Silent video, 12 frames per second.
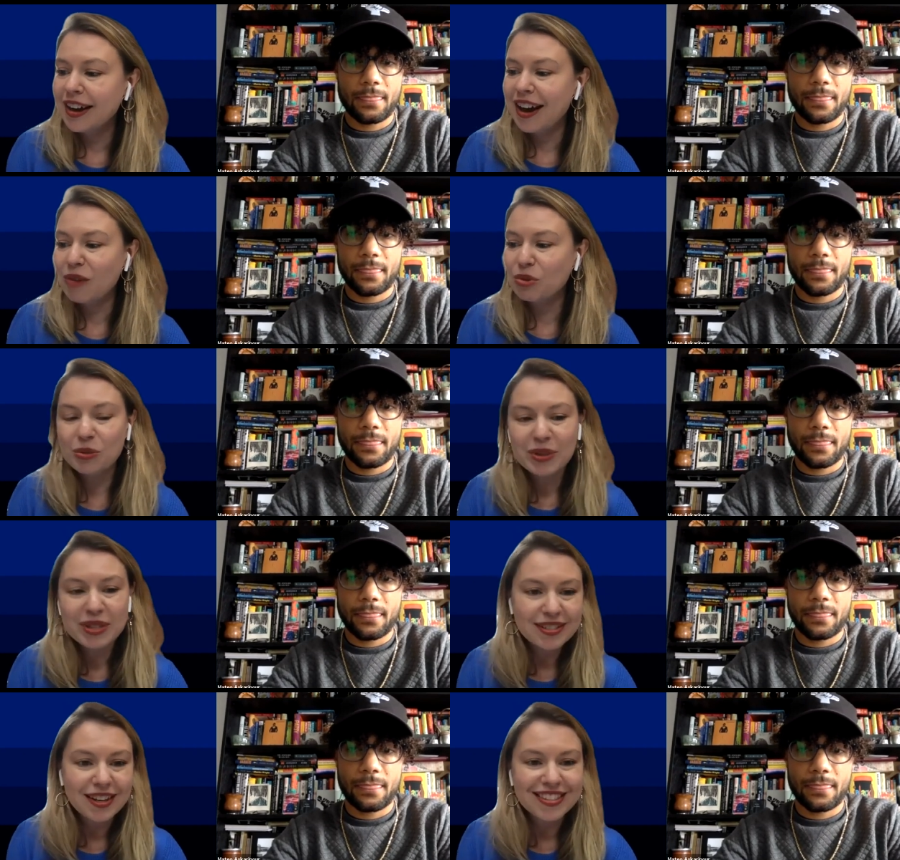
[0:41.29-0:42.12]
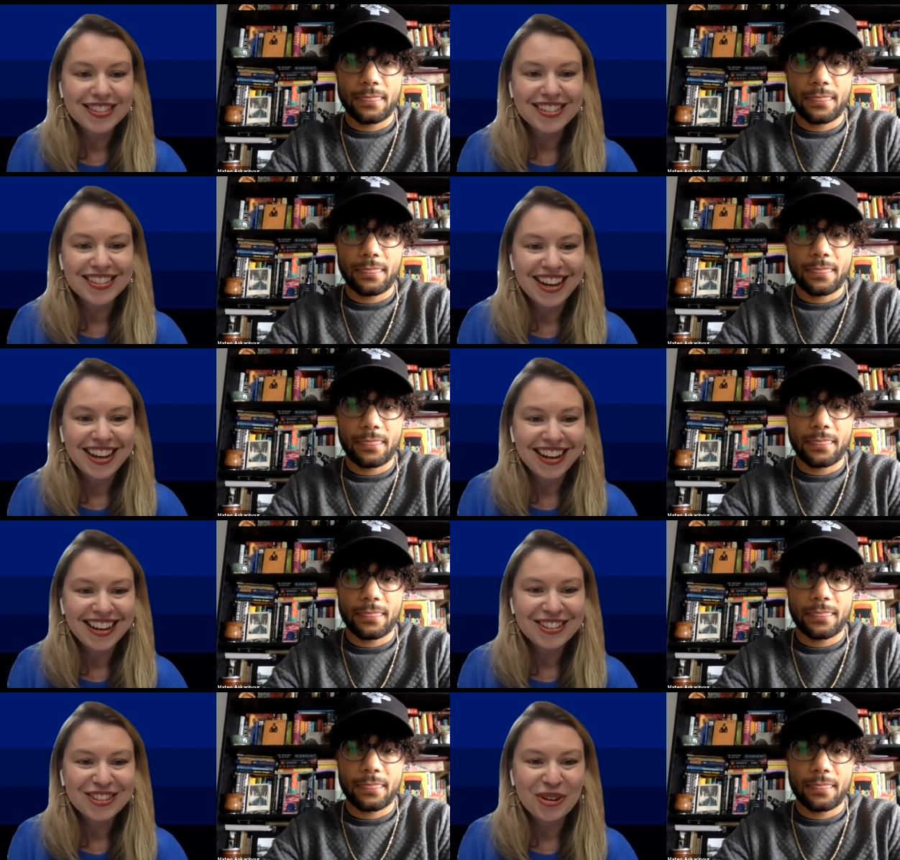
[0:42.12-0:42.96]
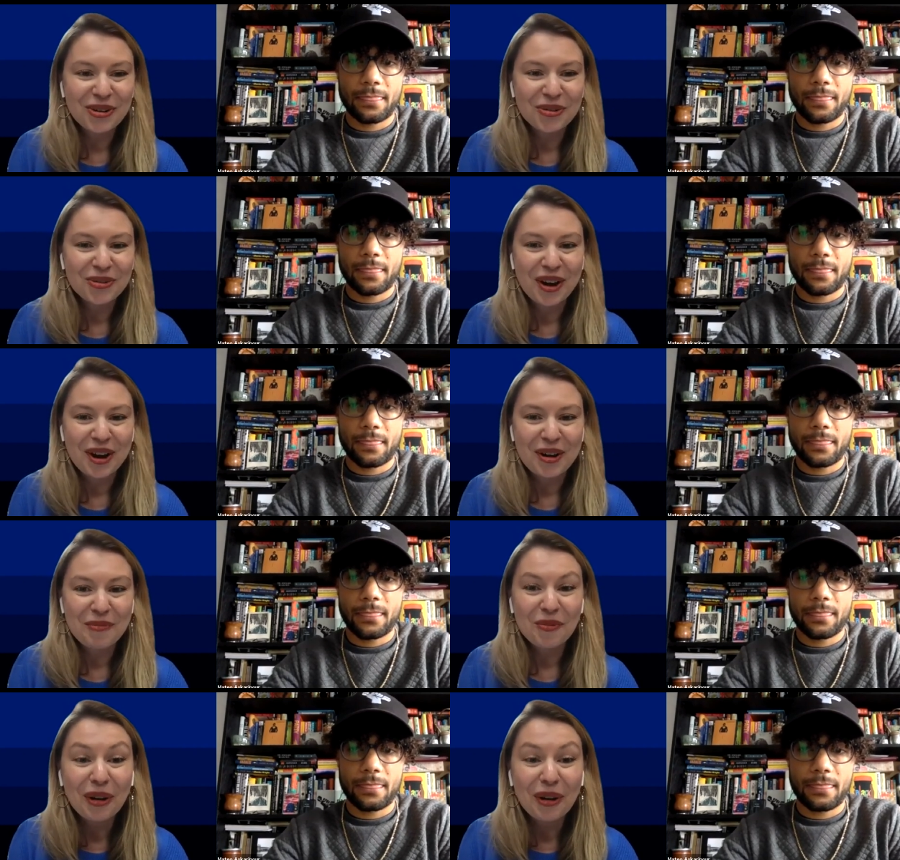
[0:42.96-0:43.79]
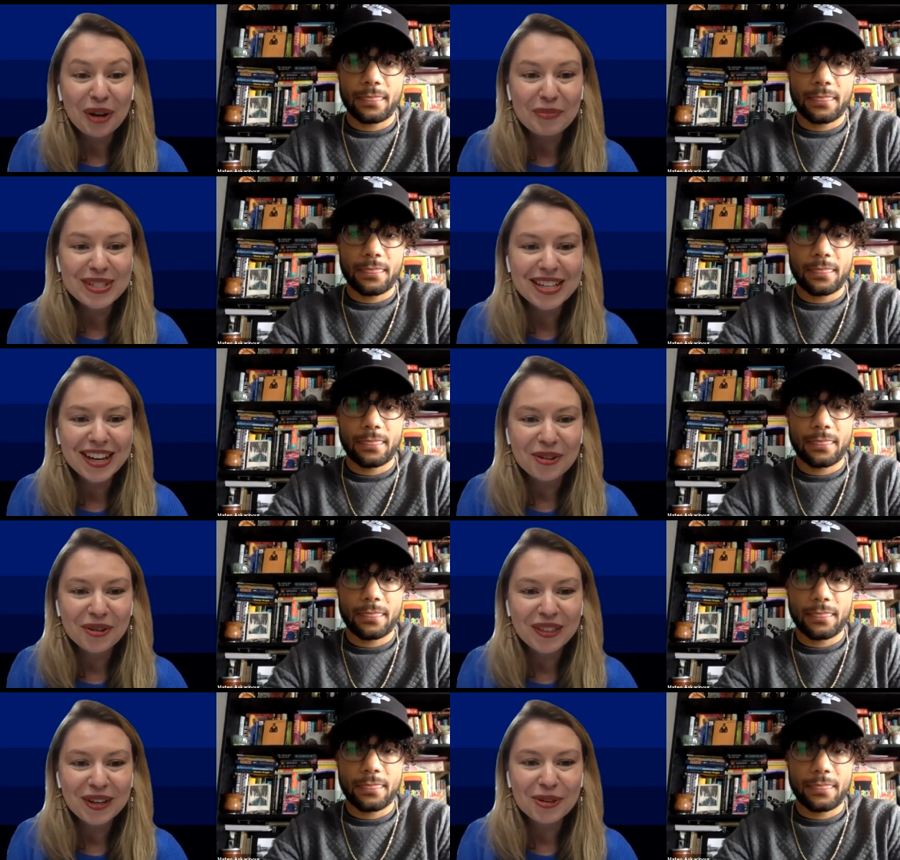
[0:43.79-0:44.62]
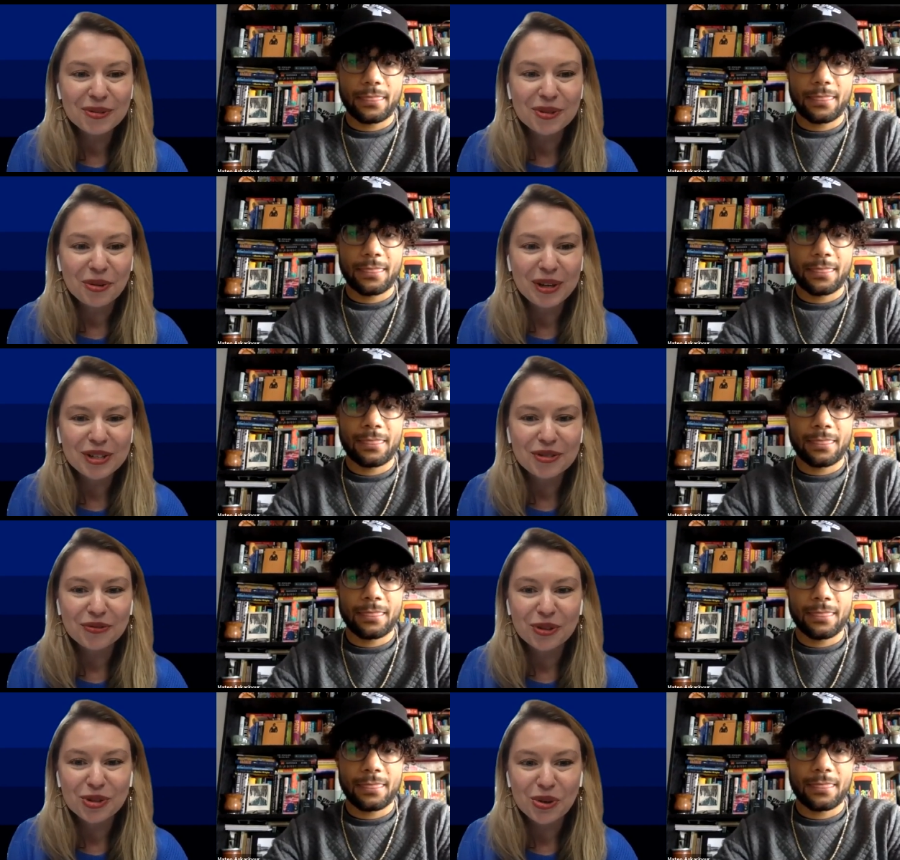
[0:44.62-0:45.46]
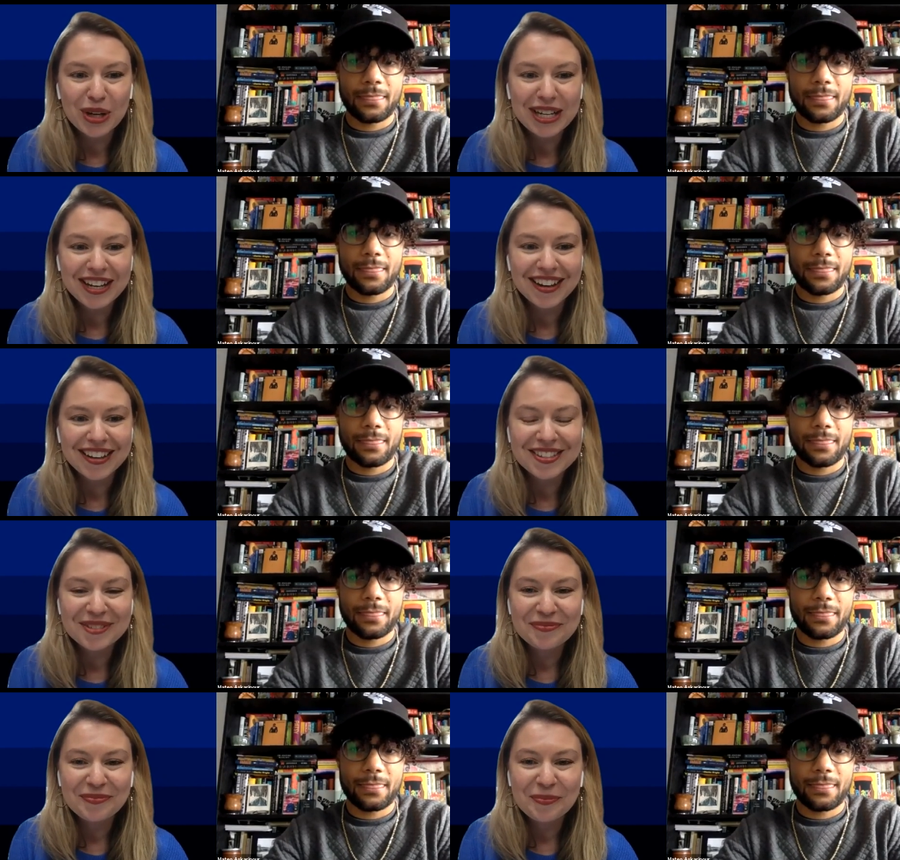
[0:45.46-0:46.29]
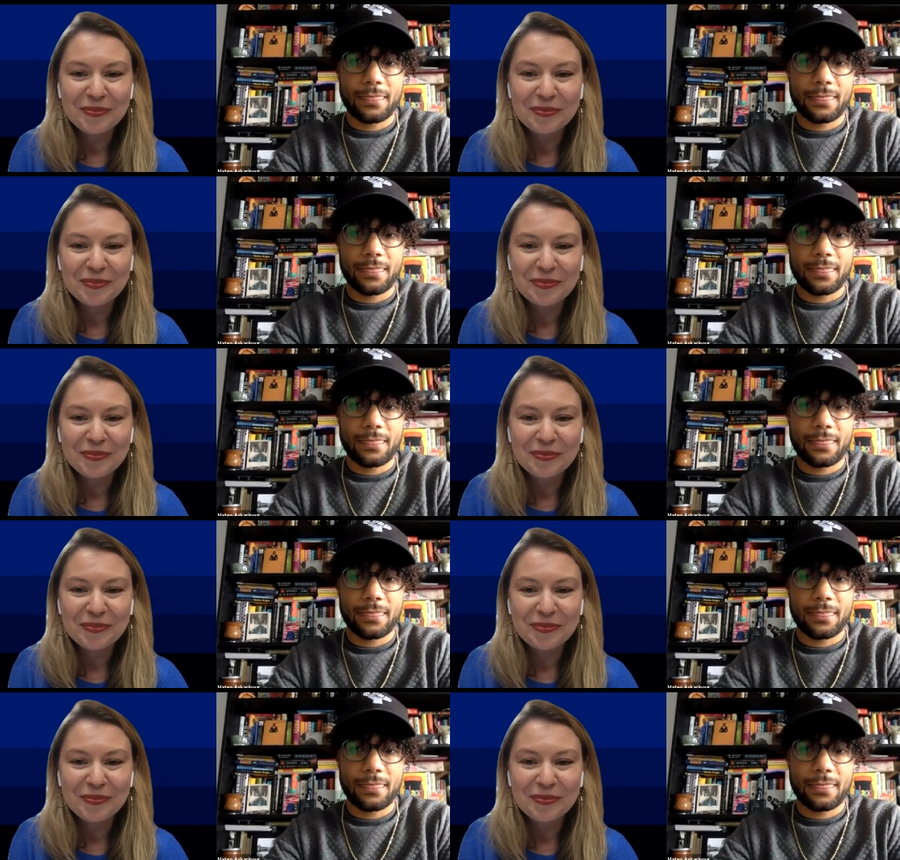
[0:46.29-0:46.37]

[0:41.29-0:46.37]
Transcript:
Speaker 1: which we'll discuss today. So welcome, Mateo. Thank you so much for joining us.